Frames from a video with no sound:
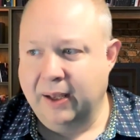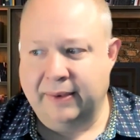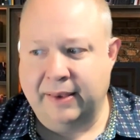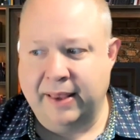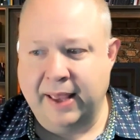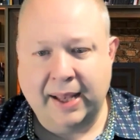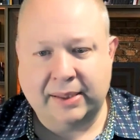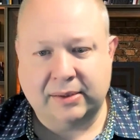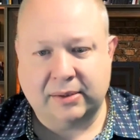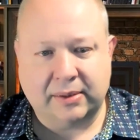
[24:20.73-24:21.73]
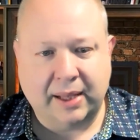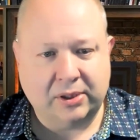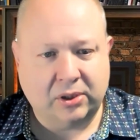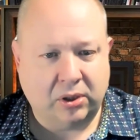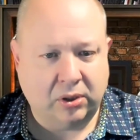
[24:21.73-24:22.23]

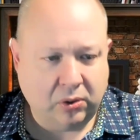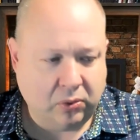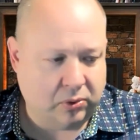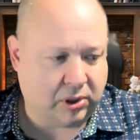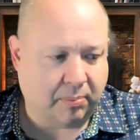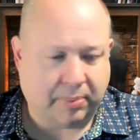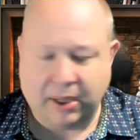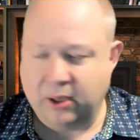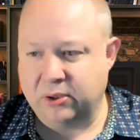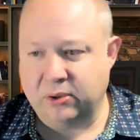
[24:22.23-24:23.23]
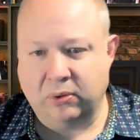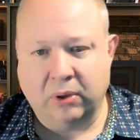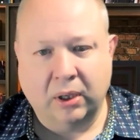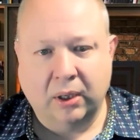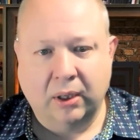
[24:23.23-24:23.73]
that's huge compared
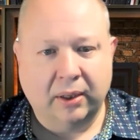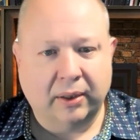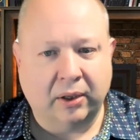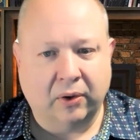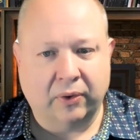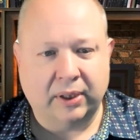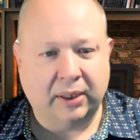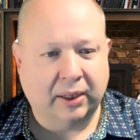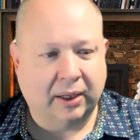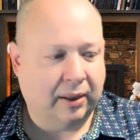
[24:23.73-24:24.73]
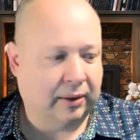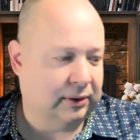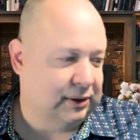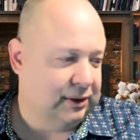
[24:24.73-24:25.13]
to the